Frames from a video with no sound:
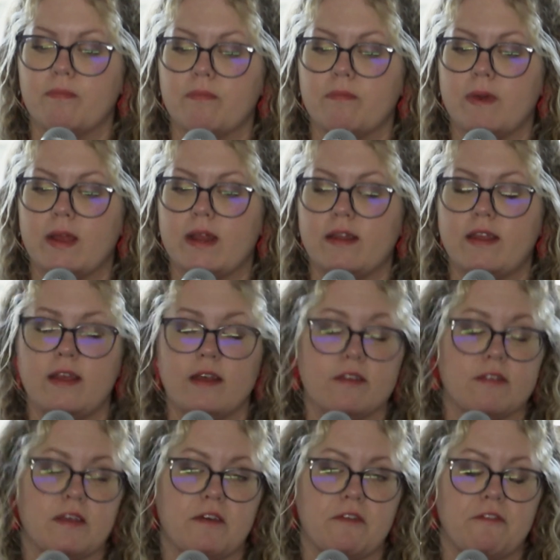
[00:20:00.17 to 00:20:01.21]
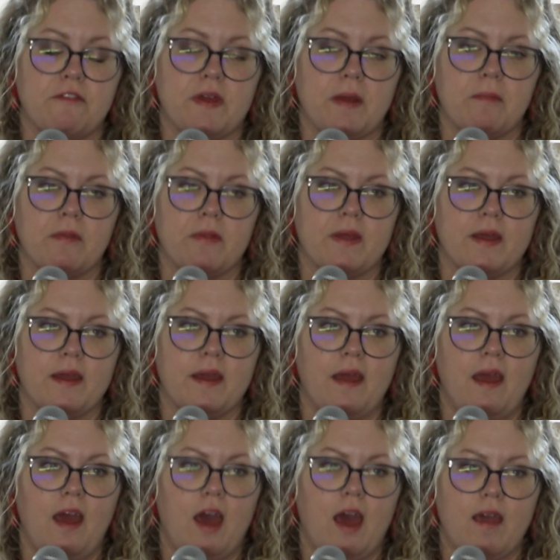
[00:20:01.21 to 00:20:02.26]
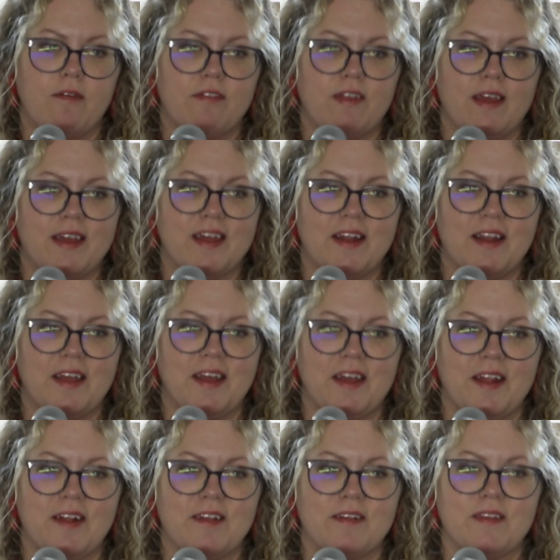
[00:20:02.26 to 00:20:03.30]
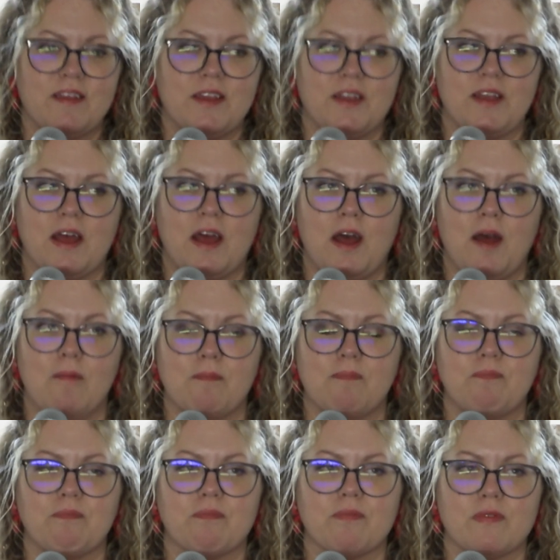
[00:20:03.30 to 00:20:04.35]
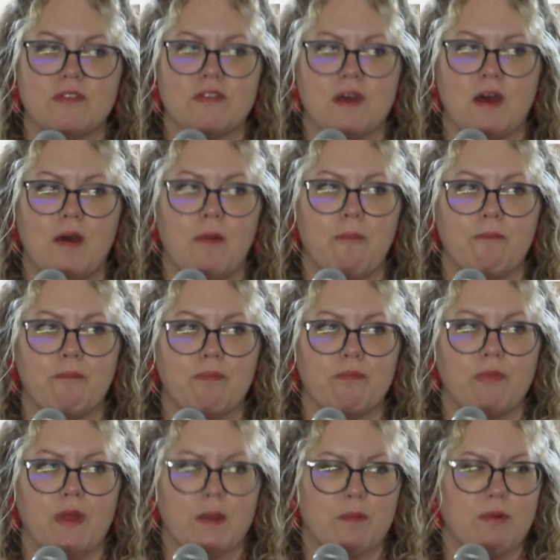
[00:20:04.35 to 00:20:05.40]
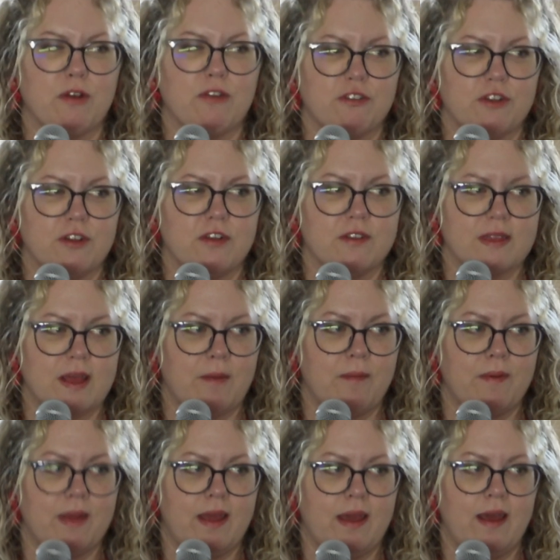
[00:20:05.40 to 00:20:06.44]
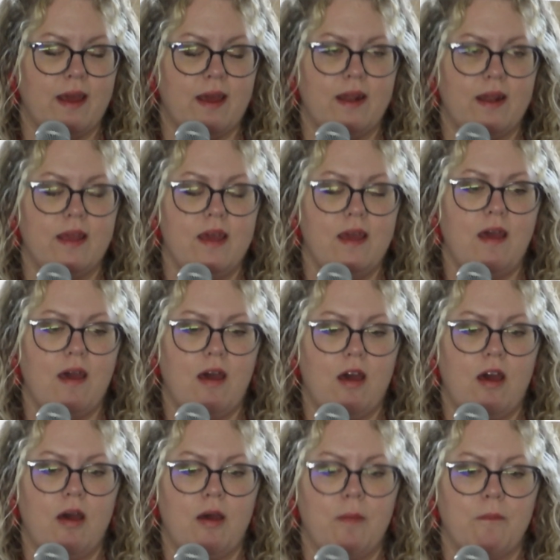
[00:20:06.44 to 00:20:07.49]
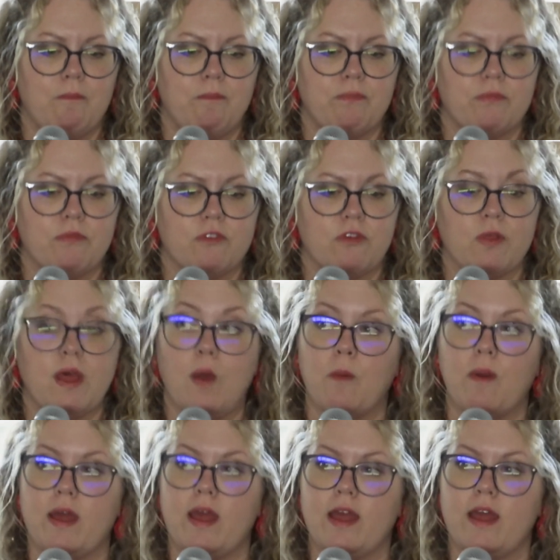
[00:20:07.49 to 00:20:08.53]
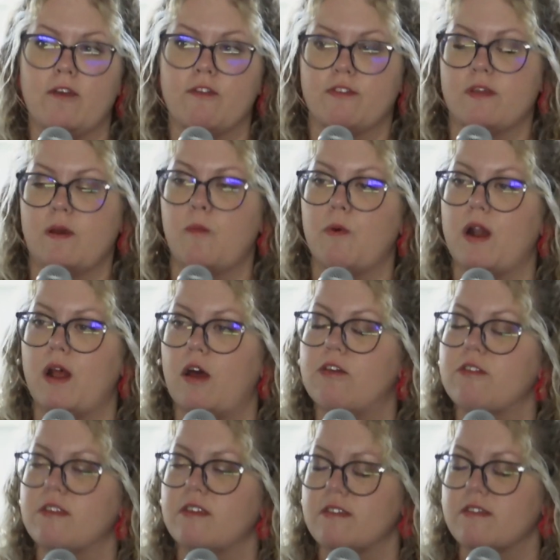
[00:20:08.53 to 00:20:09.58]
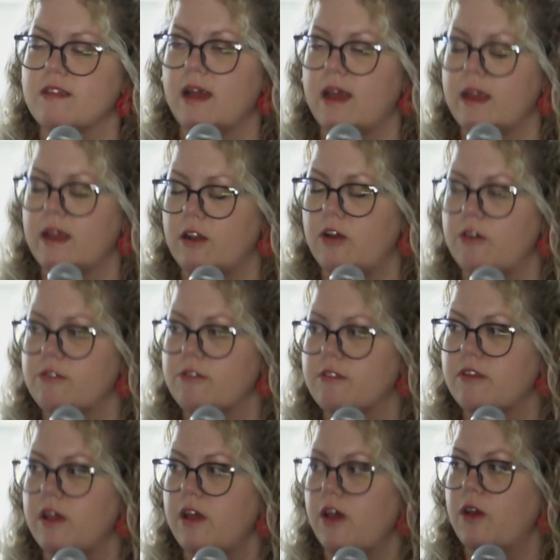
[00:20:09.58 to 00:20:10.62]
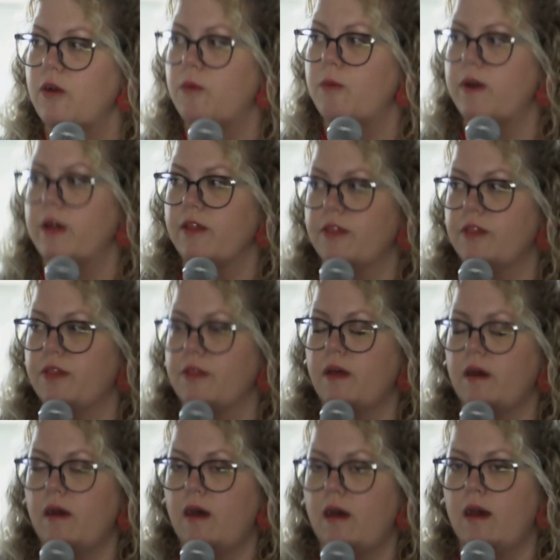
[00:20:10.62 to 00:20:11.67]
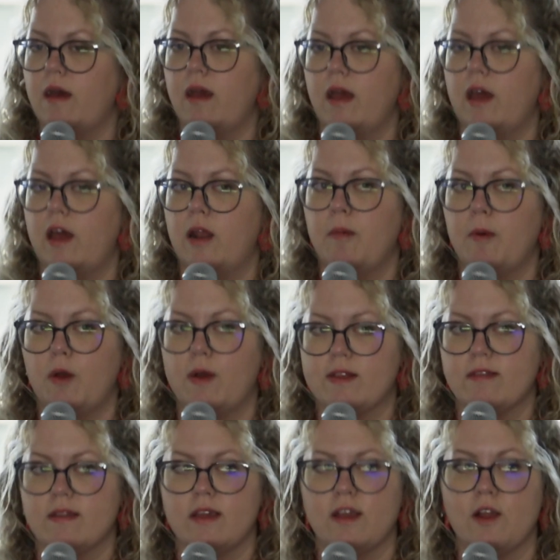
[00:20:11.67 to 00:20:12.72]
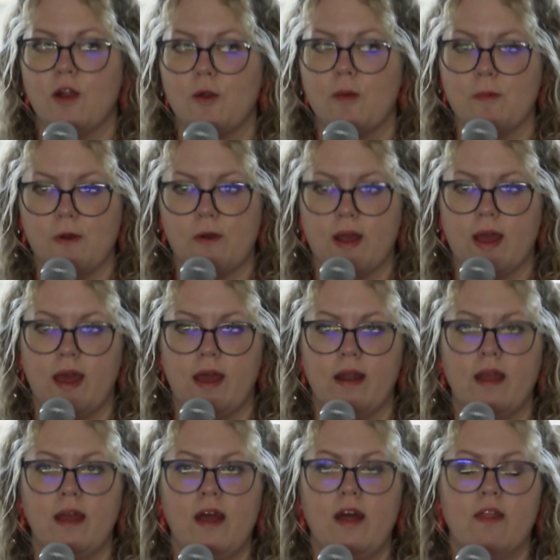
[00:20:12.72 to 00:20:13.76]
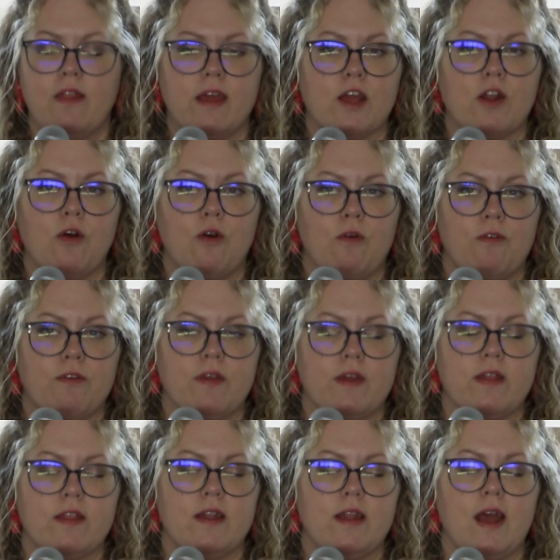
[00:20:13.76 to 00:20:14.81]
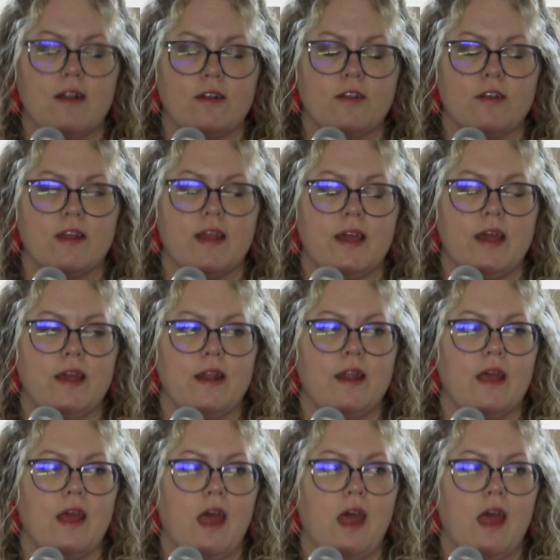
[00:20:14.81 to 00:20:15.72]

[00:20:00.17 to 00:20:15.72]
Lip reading: my TSF family, I've taken in some like brochures that we had, so that way if someone else is diagnosed with NMOSD or MOGAD, they can hopefully, the doctor can